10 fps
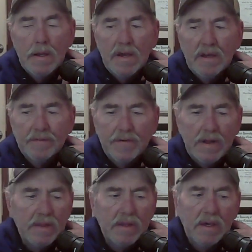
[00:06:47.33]
If
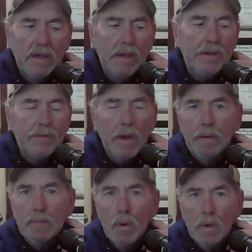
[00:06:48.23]
anything, he drank
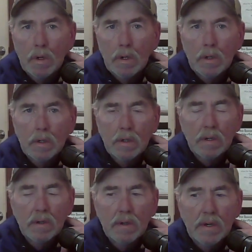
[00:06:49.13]
more
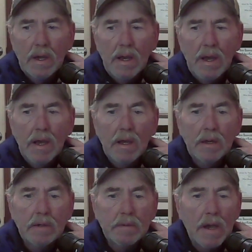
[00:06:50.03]

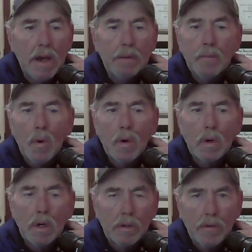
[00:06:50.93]
and got more
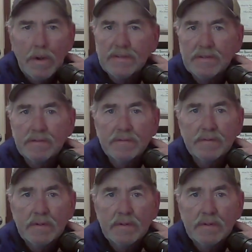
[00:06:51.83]
aggressive.